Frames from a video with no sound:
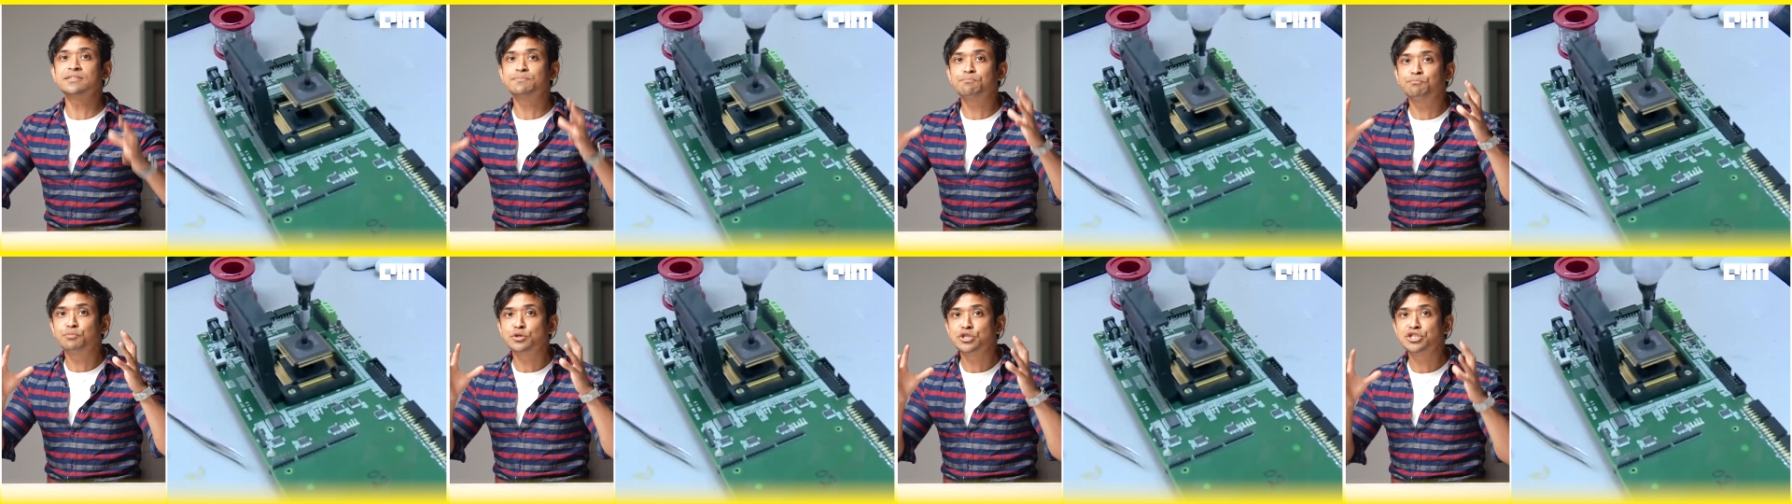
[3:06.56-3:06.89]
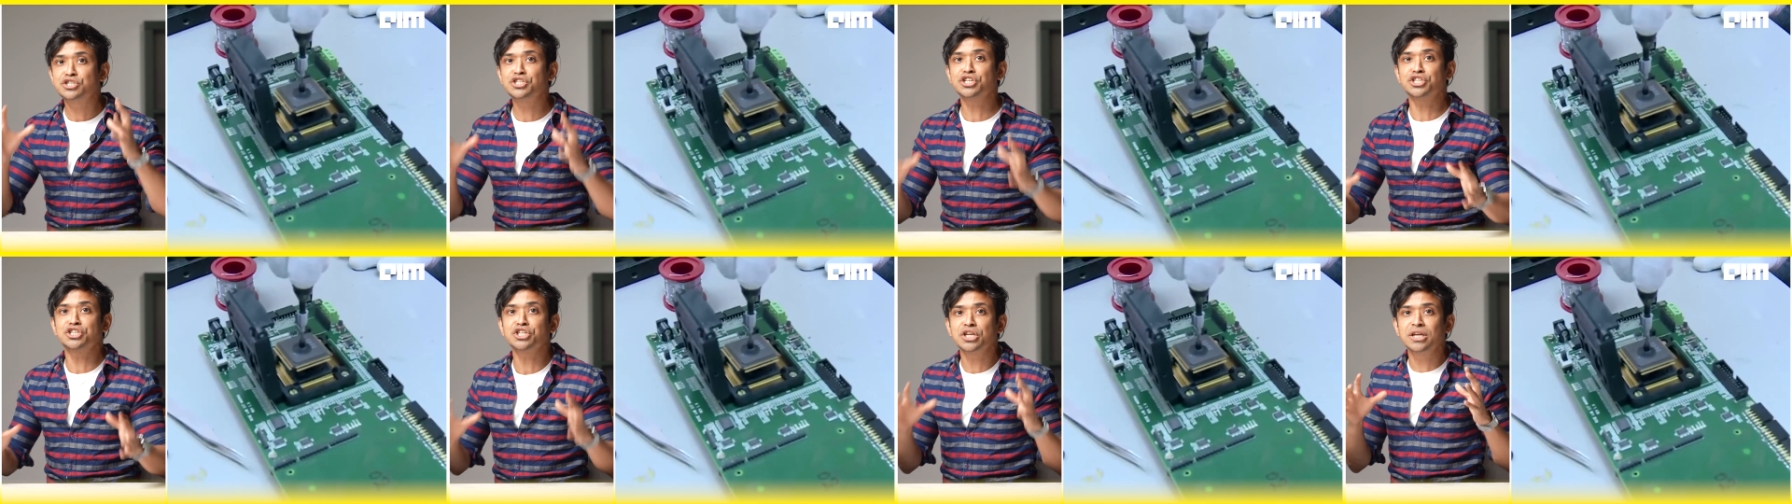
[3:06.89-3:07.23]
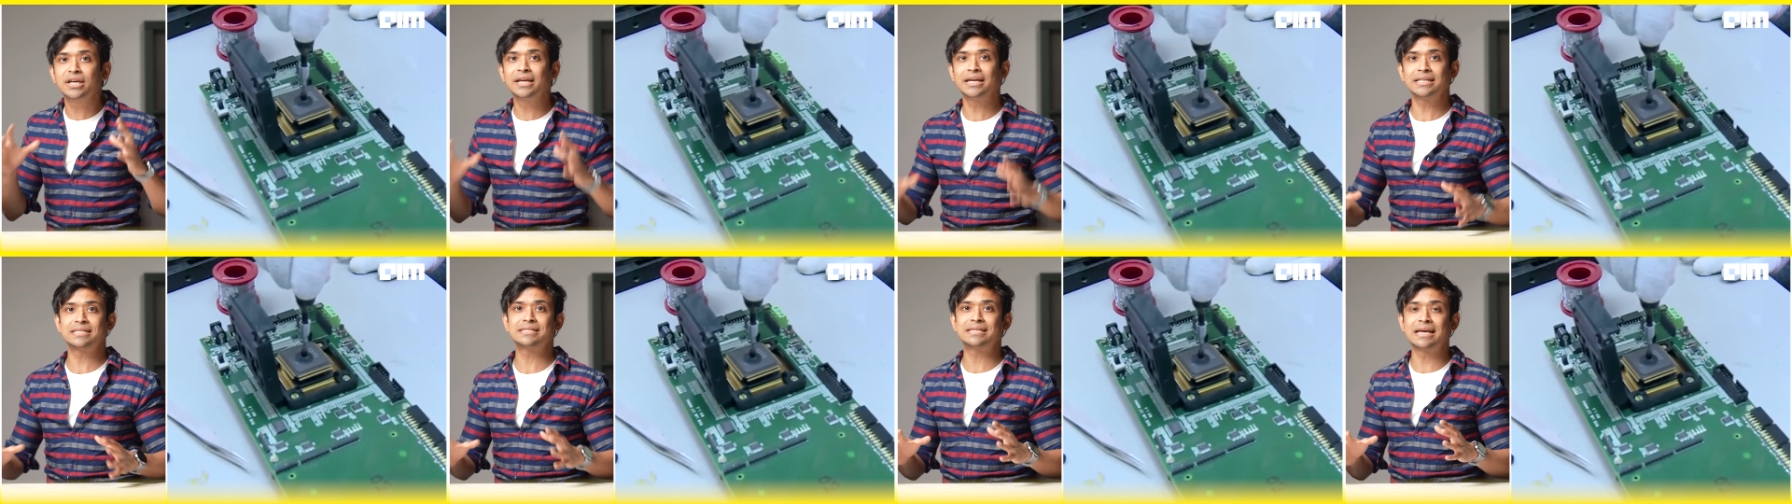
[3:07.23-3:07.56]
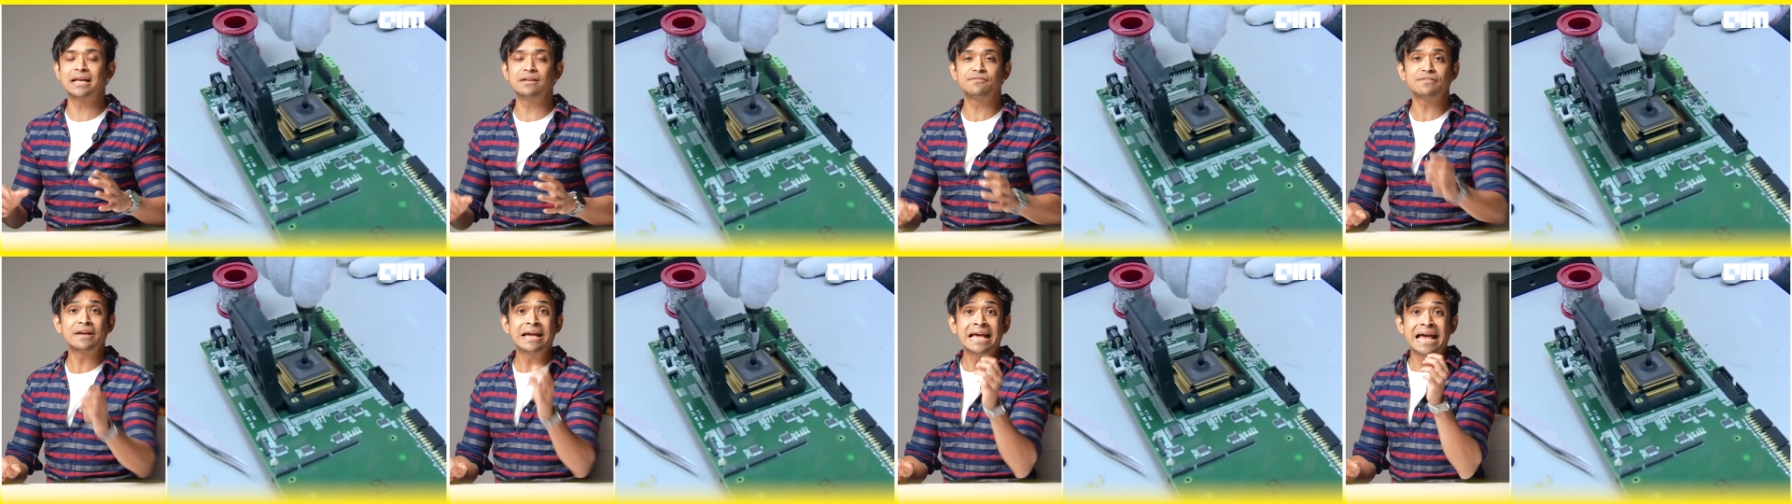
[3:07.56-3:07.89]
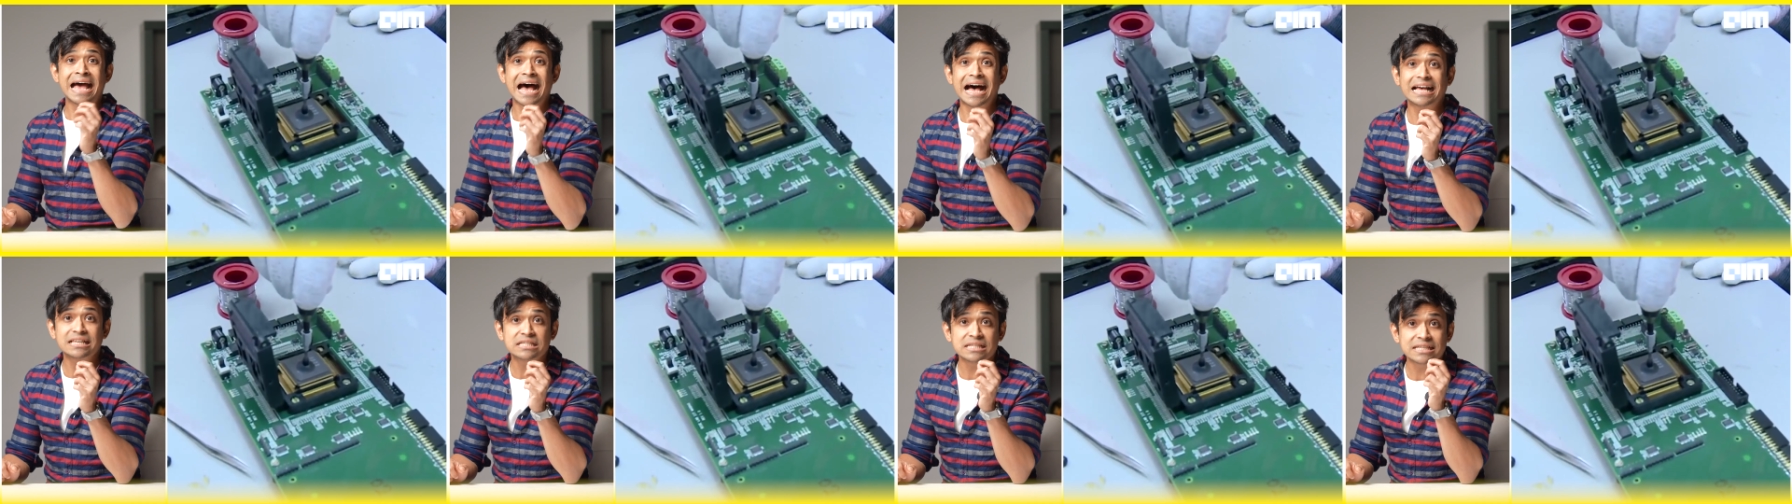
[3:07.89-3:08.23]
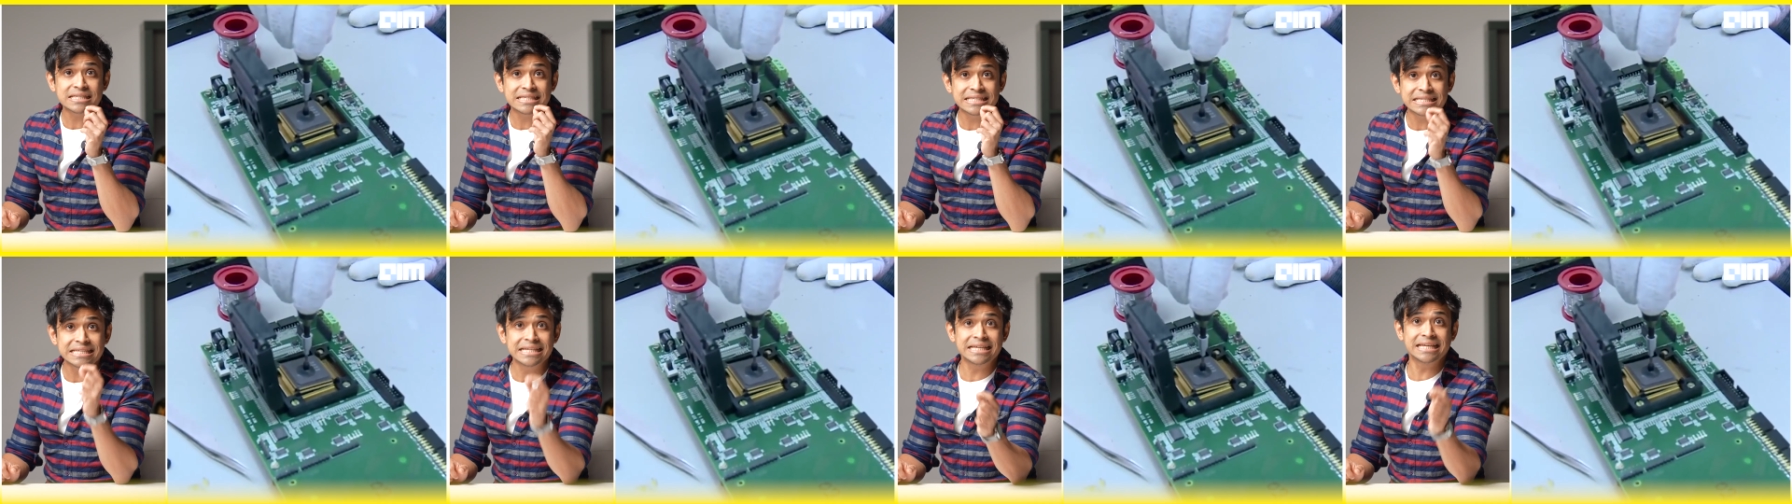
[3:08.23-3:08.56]
is positioning itself as a
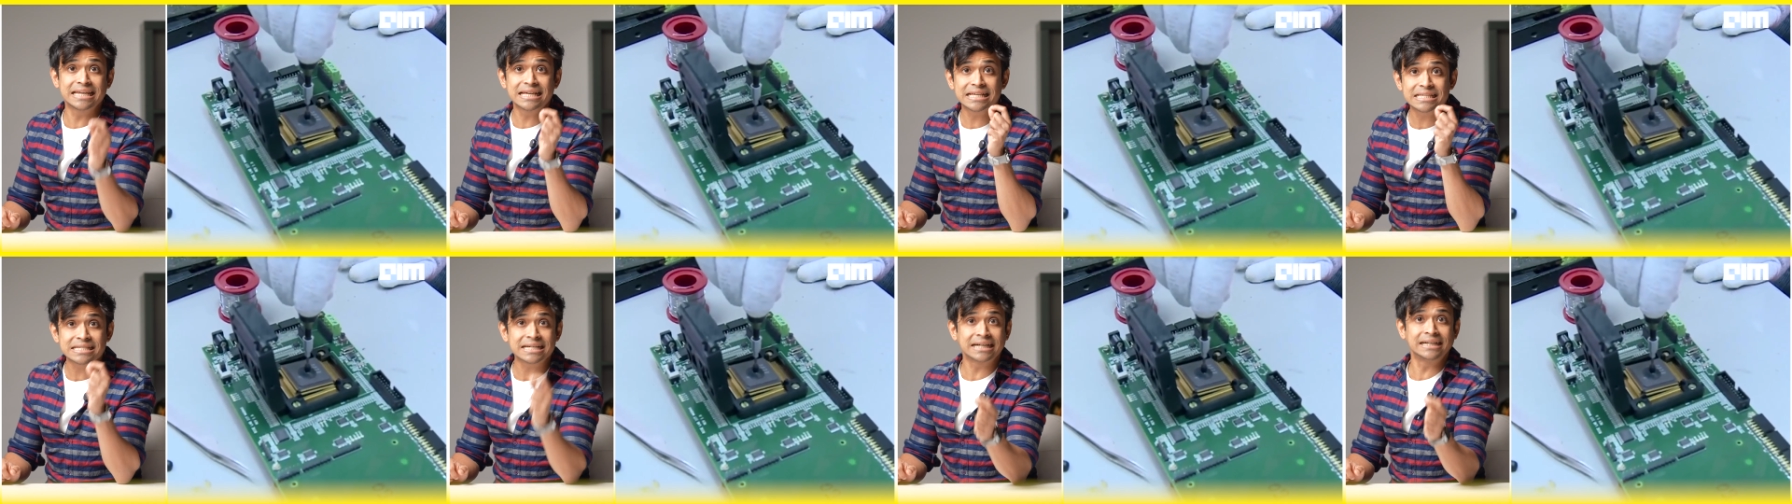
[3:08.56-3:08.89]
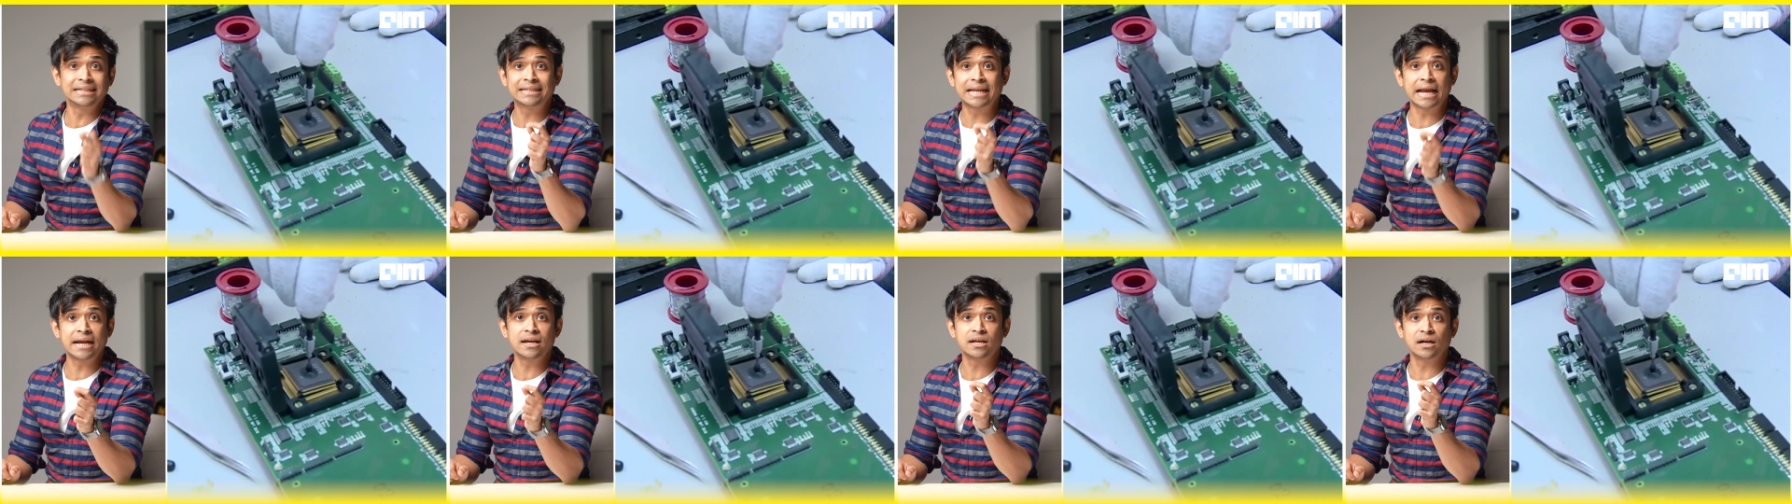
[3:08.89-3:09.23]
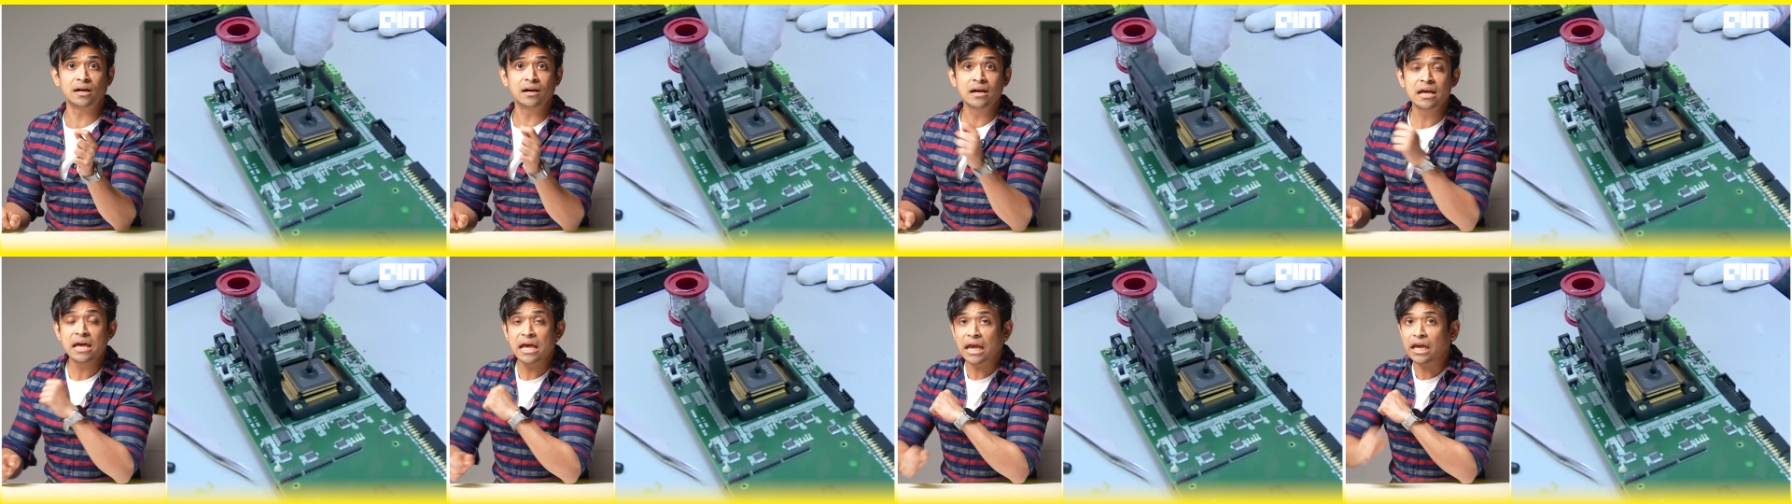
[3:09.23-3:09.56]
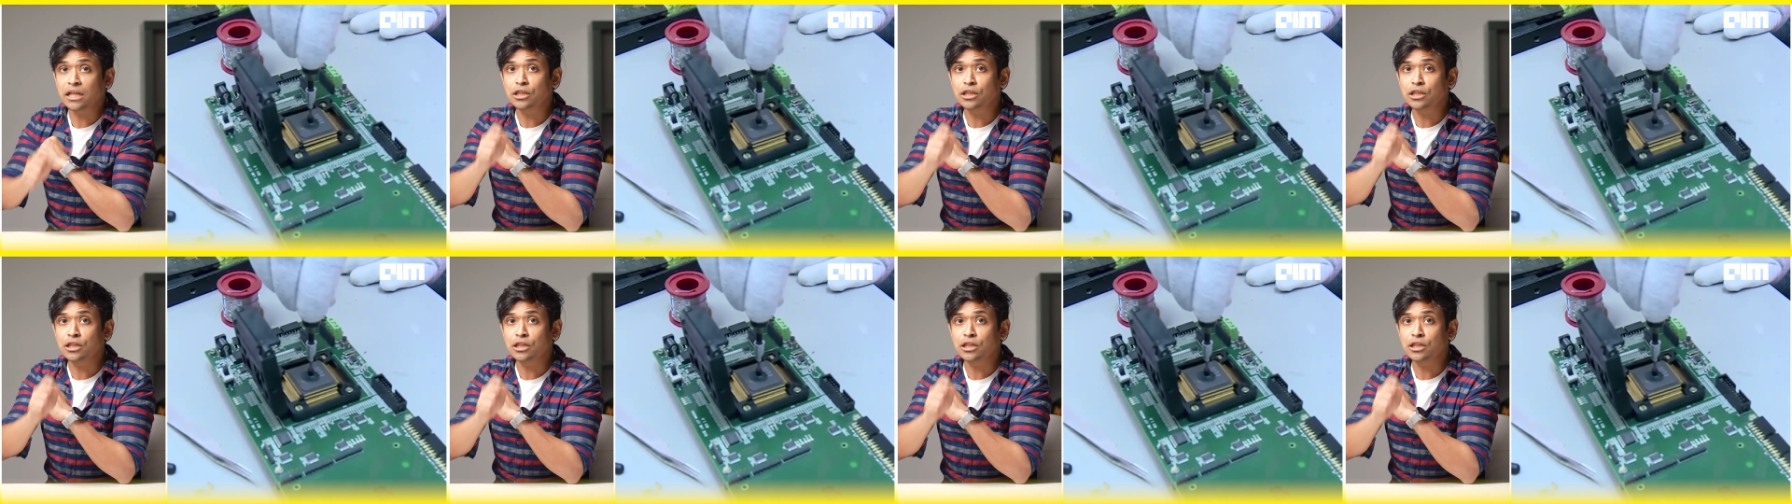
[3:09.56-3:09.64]
serious contender